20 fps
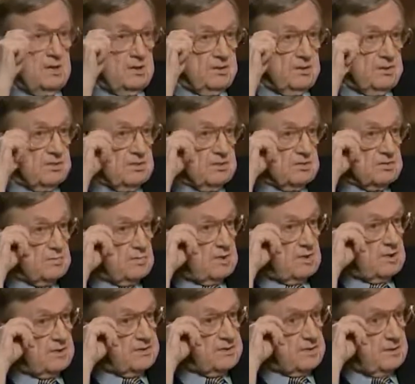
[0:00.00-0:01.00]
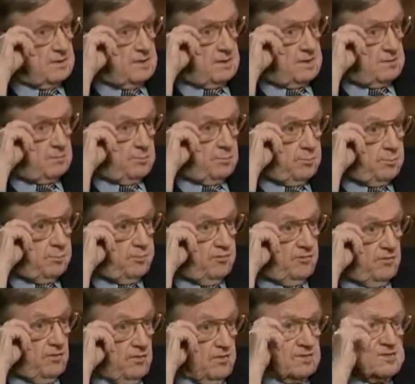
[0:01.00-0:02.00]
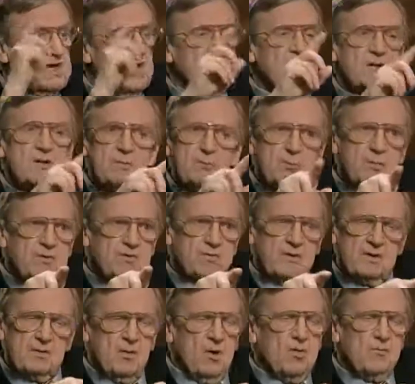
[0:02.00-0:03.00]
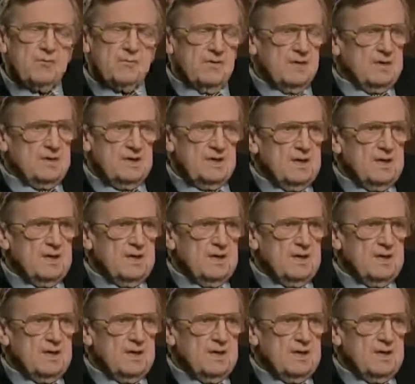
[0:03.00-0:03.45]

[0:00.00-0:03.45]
to use military force, and with hopefully,